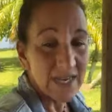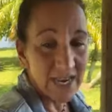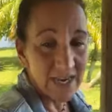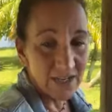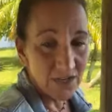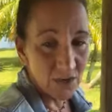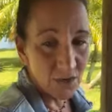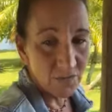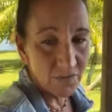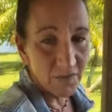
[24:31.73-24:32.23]

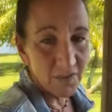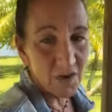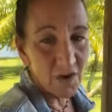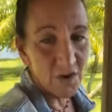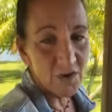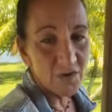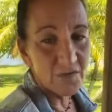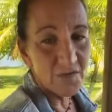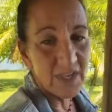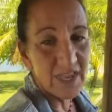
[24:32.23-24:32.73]
stay tuned for the
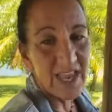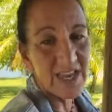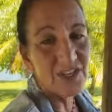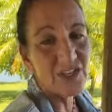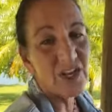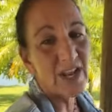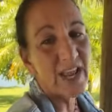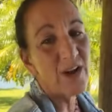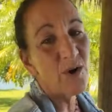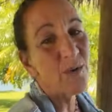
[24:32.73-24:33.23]

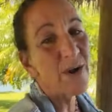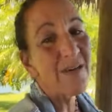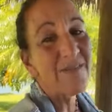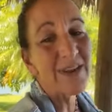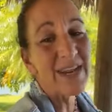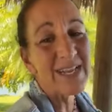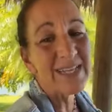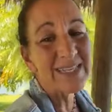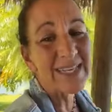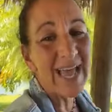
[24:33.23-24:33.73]
notification. I don't
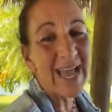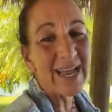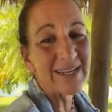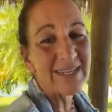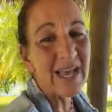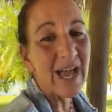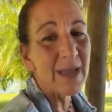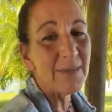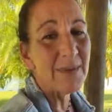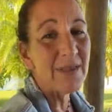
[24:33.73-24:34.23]
have an
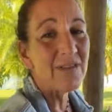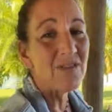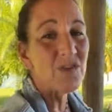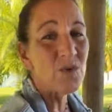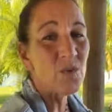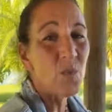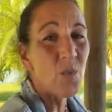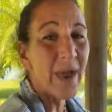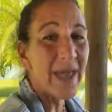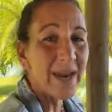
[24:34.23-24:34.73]
exact time as
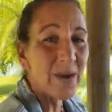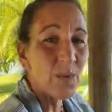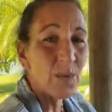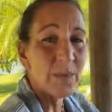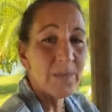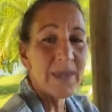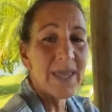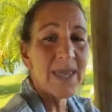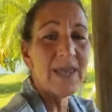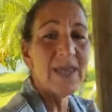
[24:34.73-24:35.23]
to when it
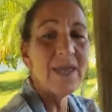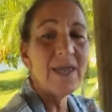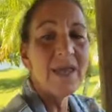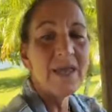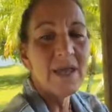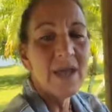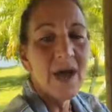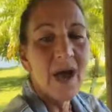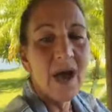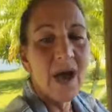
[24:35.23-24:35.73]
will be.
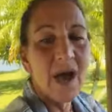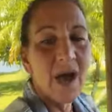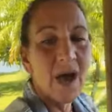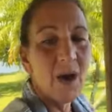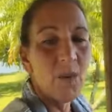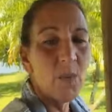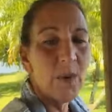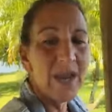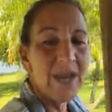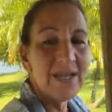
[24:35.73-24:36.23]

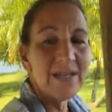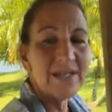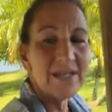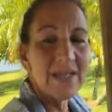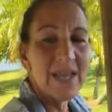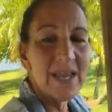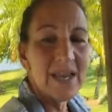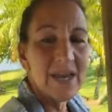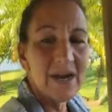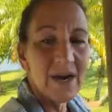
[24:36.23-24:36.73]
Waiting
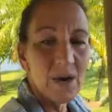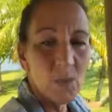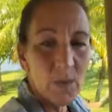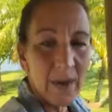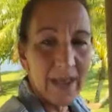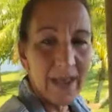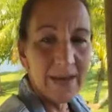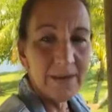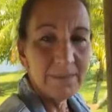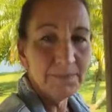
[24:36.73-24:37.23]
to hear
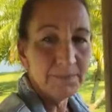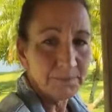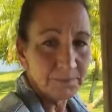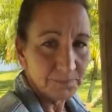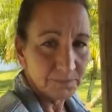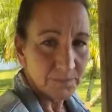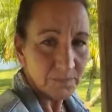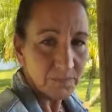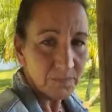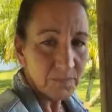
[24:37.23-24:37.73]
when
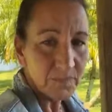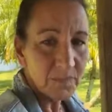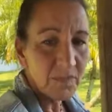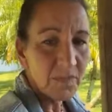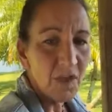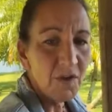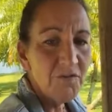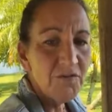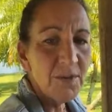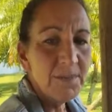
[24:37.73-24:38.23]

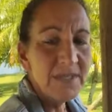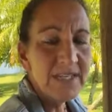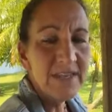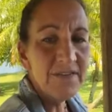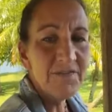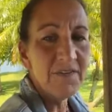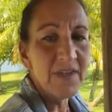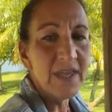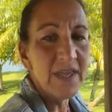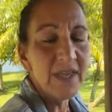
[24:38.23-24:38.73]
from
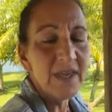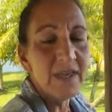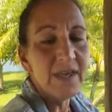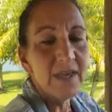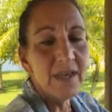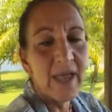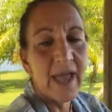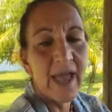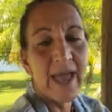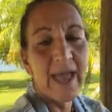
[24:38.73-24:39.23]
Tiffy.
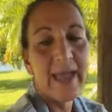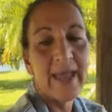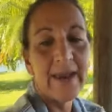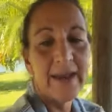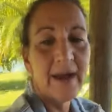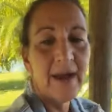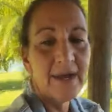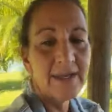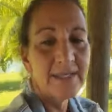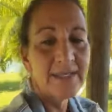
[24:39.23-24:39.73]

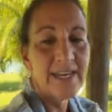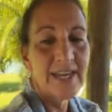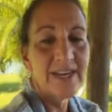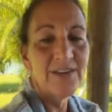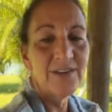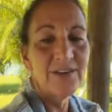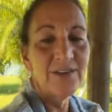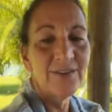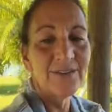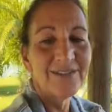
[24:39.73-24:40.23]
And stay
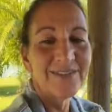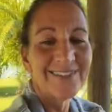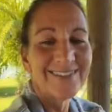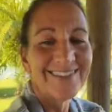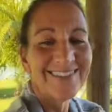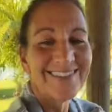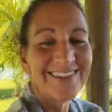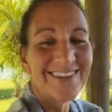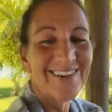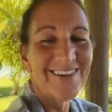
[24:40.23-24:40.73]
tuned,
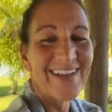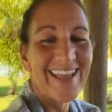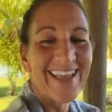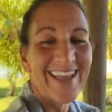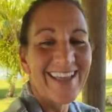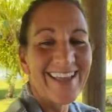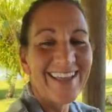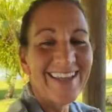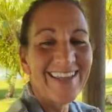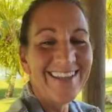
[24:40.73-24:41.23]

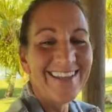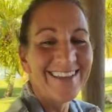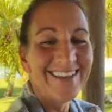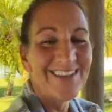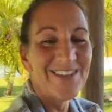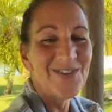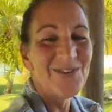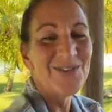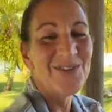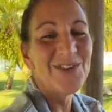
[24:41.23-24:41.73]
okay?
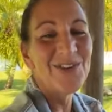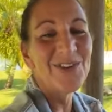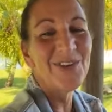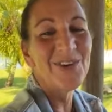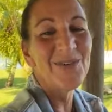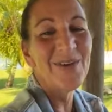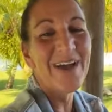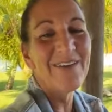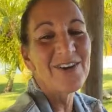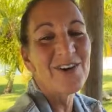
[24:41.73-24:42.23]
You
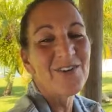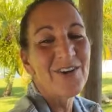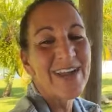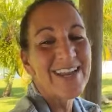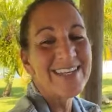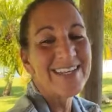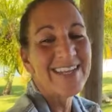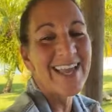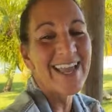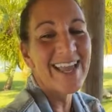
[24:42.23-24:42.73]
too. Have a
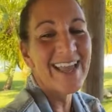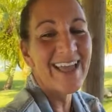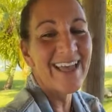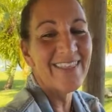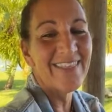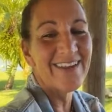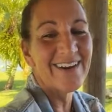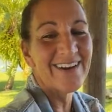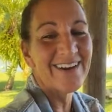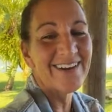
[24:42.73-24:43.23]
great day,
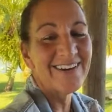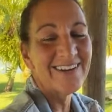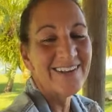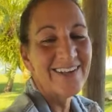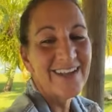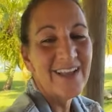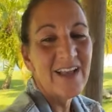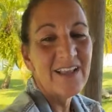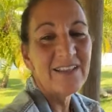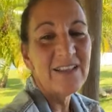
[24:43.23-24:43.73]
Heather.
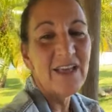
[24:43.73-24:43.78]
